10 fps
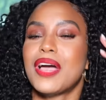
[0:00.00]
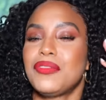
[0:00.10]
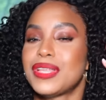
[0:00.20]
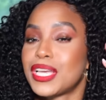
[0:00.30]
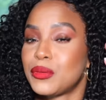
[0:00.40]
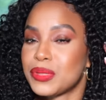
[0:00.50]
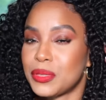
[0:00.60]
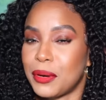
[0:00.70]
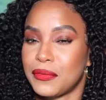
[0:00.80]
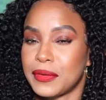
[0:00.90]
I felt like it was
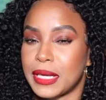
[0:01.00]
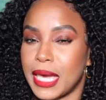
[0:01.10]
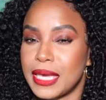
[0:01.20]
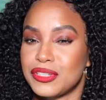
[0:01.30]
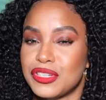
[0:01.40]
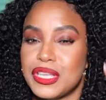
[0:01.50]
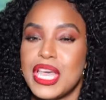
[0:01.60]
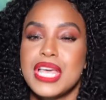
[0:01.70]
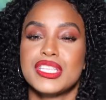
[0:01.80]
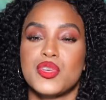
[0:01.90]
the perfect occasion
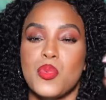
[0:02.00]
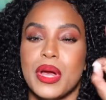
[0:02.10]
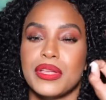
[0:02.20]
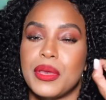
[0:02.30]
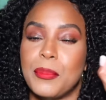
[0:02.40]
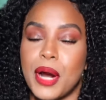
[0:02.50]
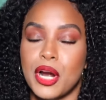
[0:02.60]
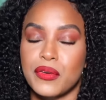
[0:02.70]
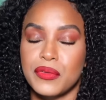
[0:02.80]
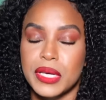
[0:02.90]
to wear the
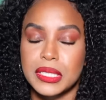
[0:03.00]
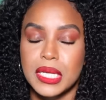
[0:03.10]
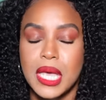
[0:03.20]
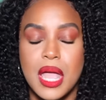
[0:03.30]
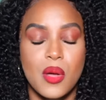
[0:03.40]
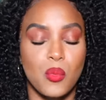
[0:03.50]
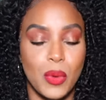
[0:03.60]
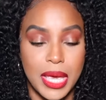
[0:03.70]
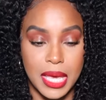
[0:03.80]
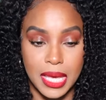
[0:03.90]
perfect
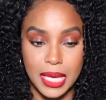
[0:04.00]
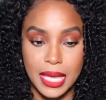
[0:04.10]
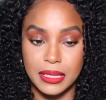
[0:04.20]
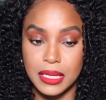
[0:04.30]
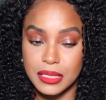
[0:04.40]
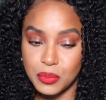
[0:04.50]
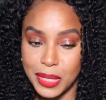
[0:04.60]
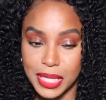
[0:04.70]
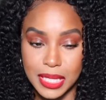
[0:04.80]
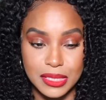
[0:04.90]
wig, and this
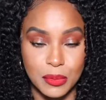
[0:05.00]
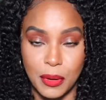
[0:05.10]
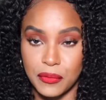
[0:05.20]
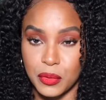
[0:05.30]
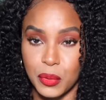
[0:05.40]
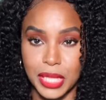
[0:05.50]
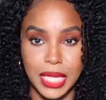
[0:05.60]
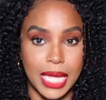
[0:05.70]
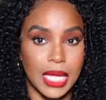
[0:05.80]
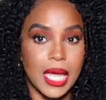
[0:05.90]
wig is the perfect wig.
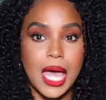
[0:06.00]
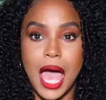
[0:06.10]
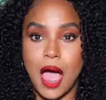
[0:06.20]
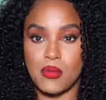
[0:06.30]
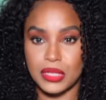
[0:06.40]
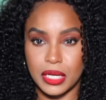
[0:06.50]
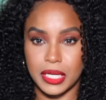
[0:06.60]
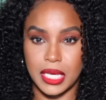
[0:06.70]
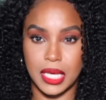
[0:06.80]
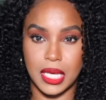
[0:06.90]
Like, I want y'all
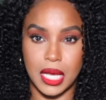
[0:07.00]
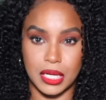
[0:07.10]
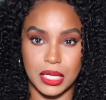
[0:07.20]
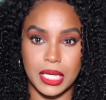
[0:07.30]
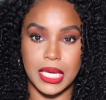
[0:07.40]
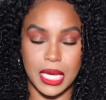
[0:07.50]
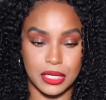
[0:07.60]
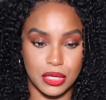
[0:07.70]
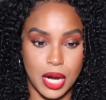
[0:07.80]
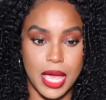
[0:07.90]
to get a good
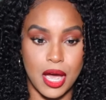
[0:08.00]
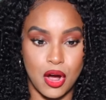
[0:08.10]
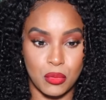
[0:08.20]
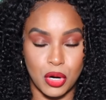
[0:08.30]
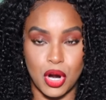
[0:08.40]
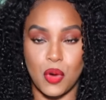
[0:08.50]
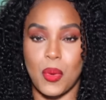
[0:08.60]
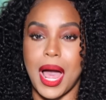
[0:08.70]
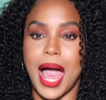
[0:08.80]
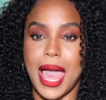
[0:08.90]
gander at homegirl
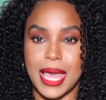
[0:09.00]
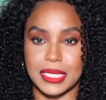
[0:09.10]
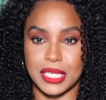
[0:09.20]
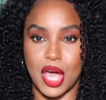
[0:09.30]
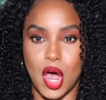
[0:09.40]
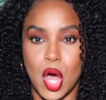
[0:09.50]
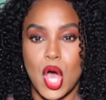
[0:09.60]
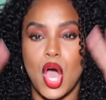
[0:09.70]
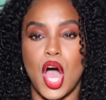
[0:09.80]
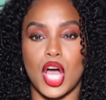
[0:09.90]
while I ask y'all
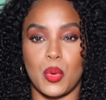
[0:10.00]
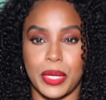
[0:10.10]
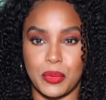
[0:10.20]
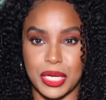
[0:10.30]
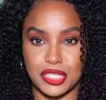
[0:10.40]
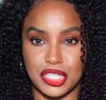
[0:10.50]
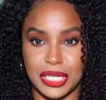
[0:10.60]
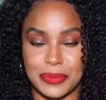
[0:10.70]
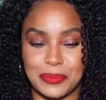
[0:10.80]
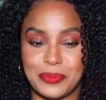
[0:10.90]
a quick
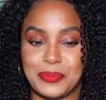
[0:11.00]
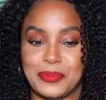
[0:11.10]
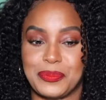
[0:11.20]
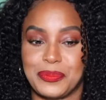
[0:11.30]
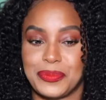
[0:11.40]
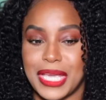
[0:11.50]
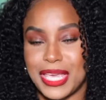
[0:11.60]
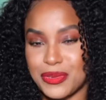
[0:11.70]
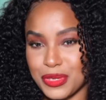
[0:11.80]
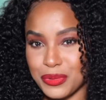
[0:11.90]
question.
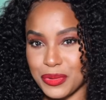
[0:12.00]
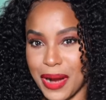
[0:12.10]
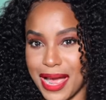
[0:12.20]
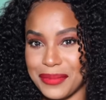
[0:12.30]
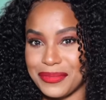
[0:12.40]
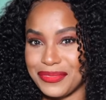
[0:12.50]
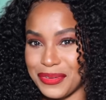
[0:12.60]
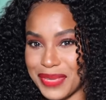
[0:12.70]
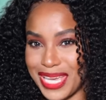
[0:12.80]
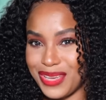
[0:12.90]
Can you subscribe
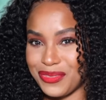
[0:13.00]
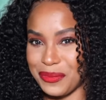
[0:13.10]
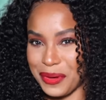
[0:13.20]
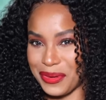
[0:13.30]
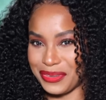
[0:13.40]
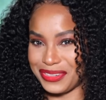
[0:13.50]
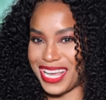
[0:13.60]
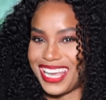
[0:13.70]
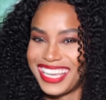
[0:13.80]
for me for my birthday?